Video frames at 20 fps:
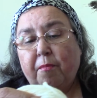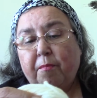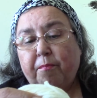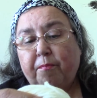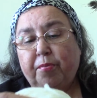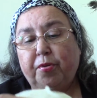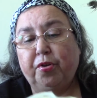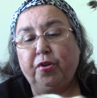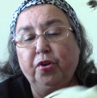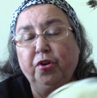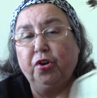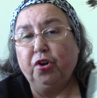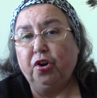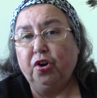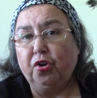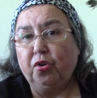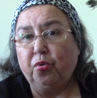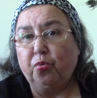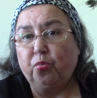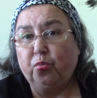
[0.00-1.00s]

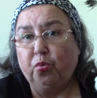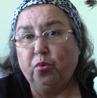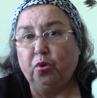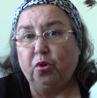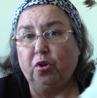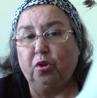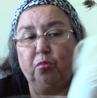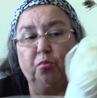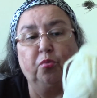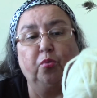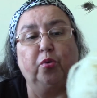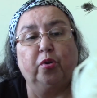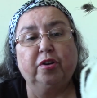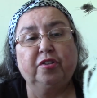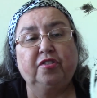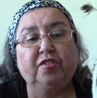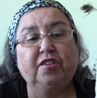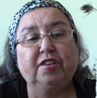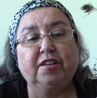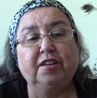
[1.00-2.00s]
Pure Wool
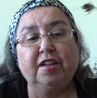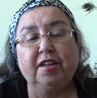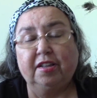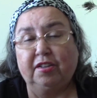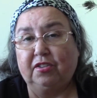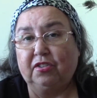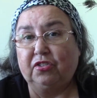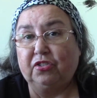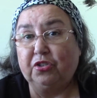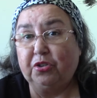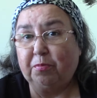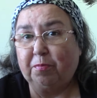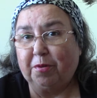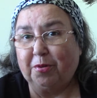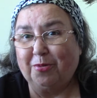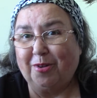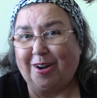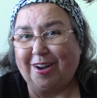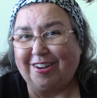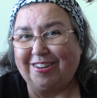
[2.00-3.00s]
Worsted
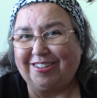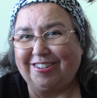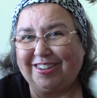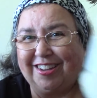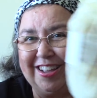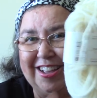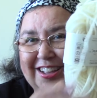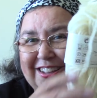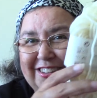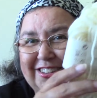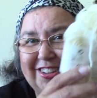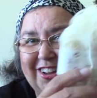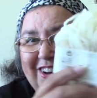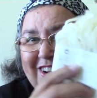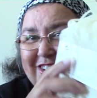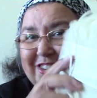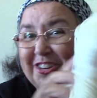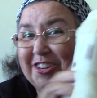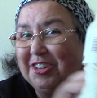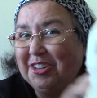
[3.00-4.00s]
Superwash.
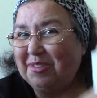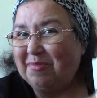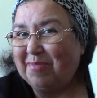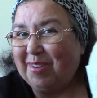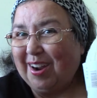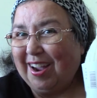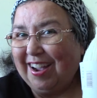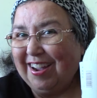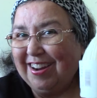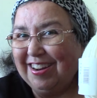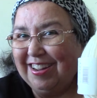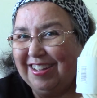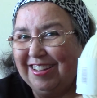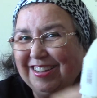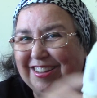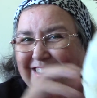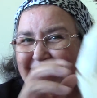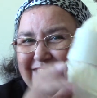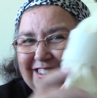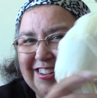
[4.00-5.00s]
So she's
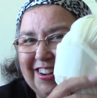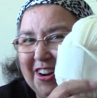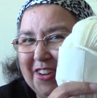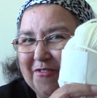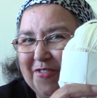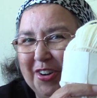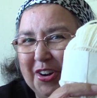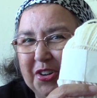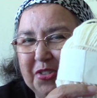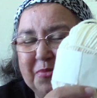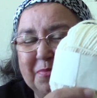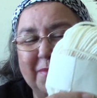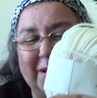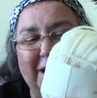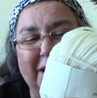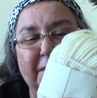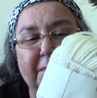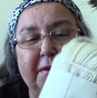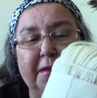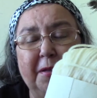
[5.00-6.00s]
pregnant, her first
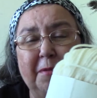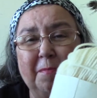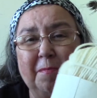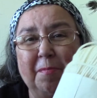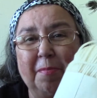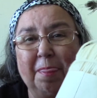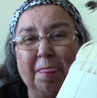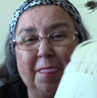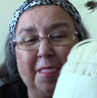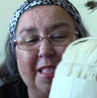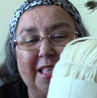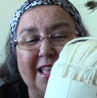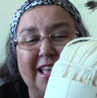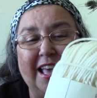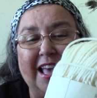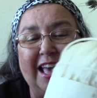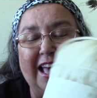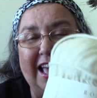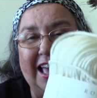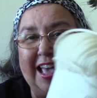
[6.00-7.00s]
baby,
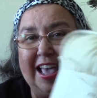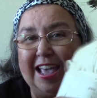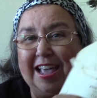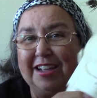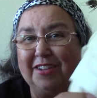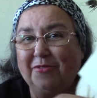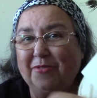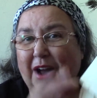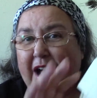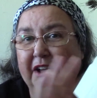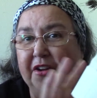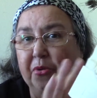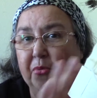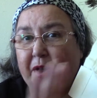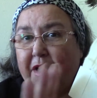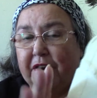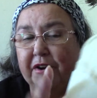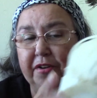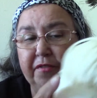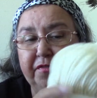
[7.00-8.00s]
and I don't
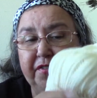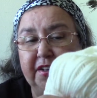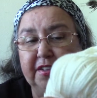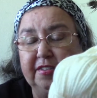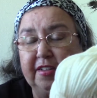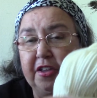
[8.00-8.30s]
want her to fuss.